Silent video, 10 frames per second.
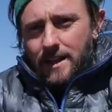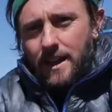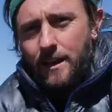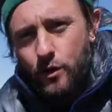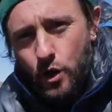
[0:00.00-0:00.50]

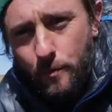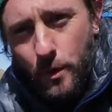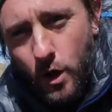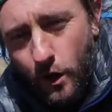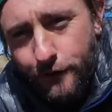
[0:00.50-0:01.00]
Have a cup of
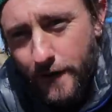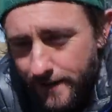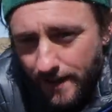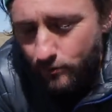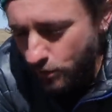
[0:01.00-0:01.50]
coffee and
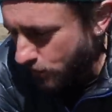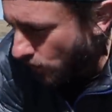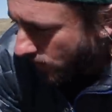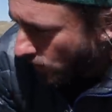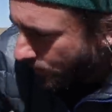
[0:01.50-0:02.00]
then I'm going to
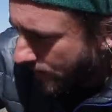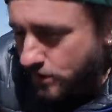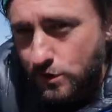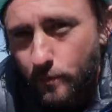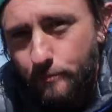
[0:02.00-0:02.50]
do a little bit of
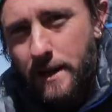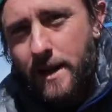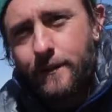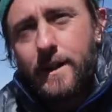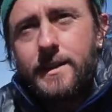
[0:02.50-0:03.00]

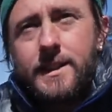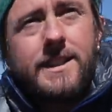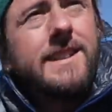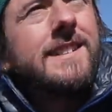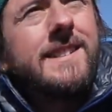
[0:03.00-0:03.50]
sunbathing
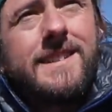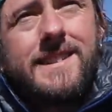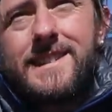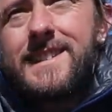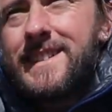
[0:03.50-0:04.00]

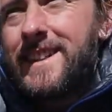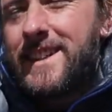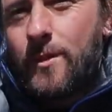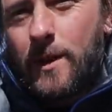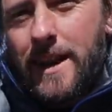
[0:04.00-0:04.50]
and
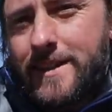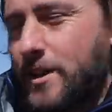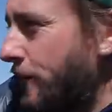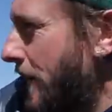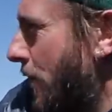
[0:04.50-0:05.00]
then we'll head
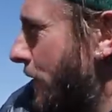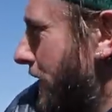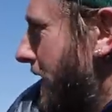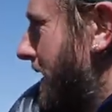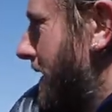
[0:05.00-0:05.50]
off out of
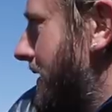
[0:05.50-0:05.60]
here.